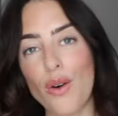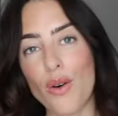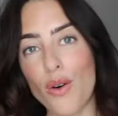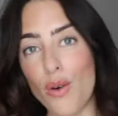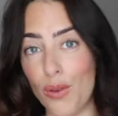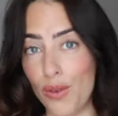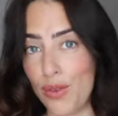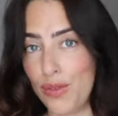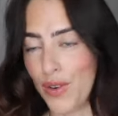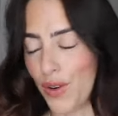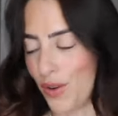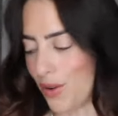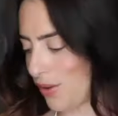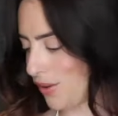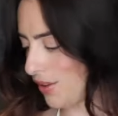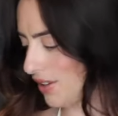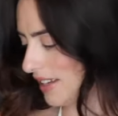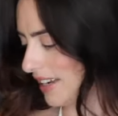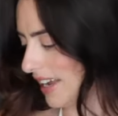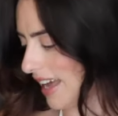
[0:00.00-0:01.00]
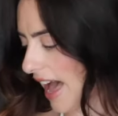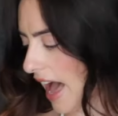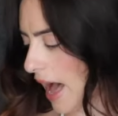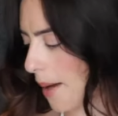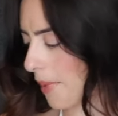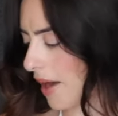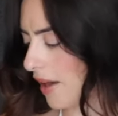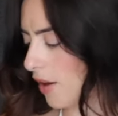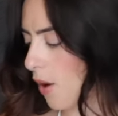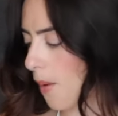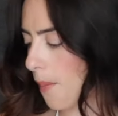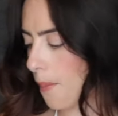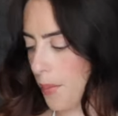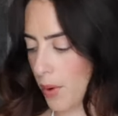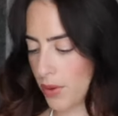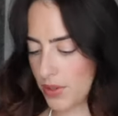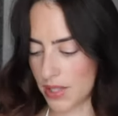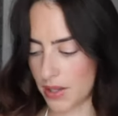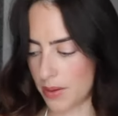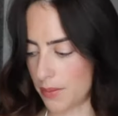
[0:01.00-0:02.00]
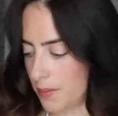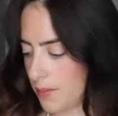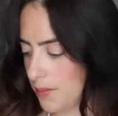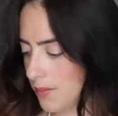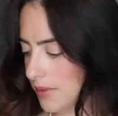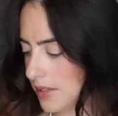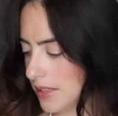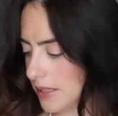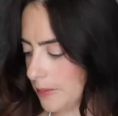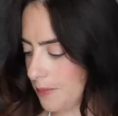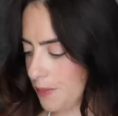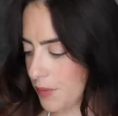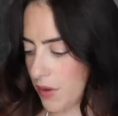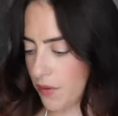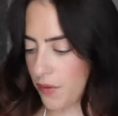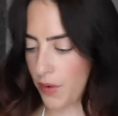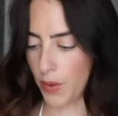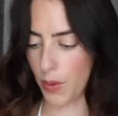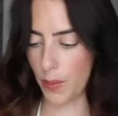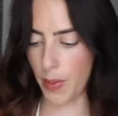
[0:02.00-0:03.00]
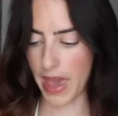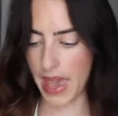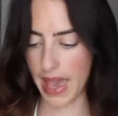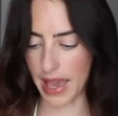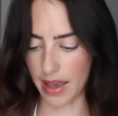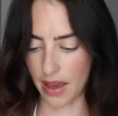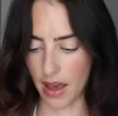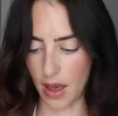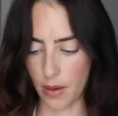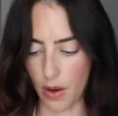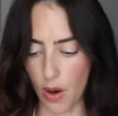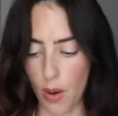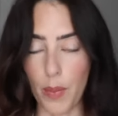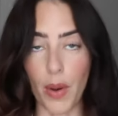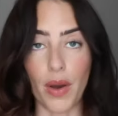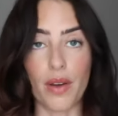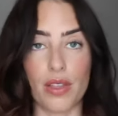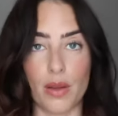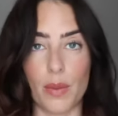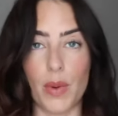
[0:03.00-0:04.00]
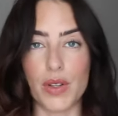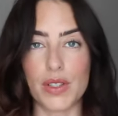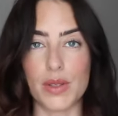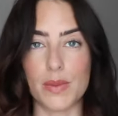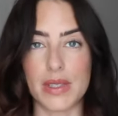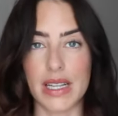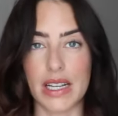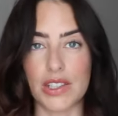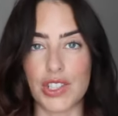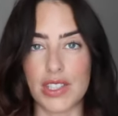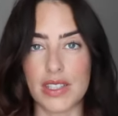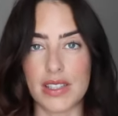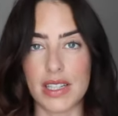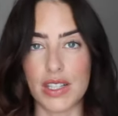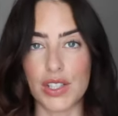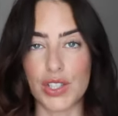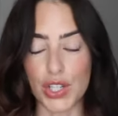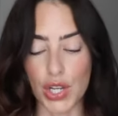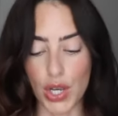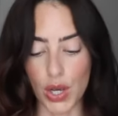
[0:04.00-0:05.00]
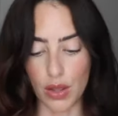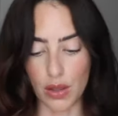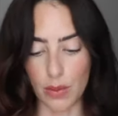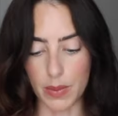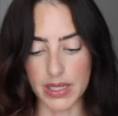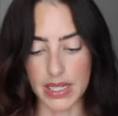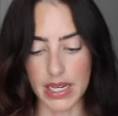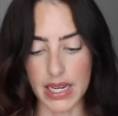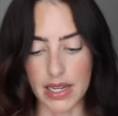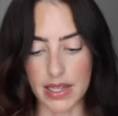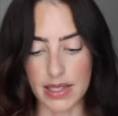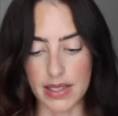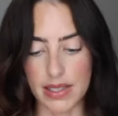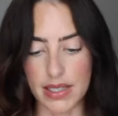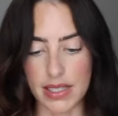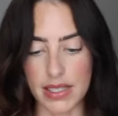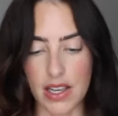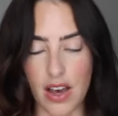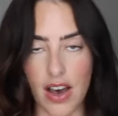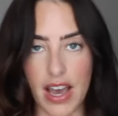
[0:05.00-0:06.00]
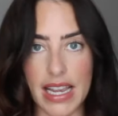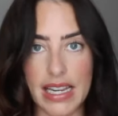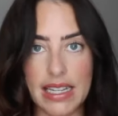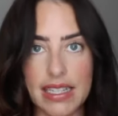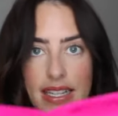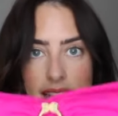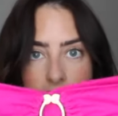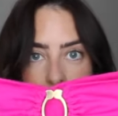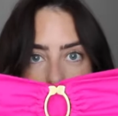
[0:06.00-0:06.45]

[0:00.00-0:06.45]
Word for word: all for. I got bottoms for the pink. I got both the bottoms actually, so there's two that Bettina's designed.